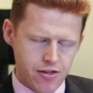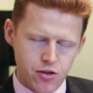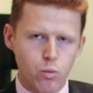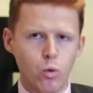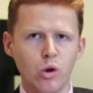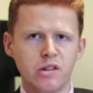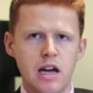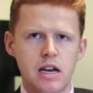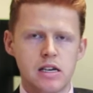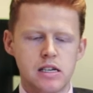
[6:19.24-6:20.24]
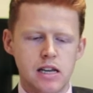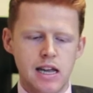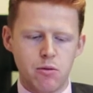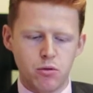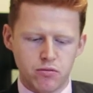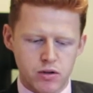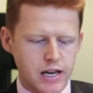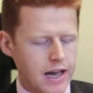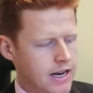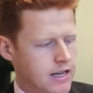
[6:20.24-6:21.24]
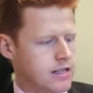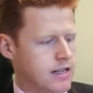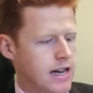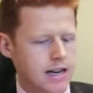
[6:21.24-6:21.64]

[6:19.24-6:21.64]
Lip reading: at the war's end, he was retained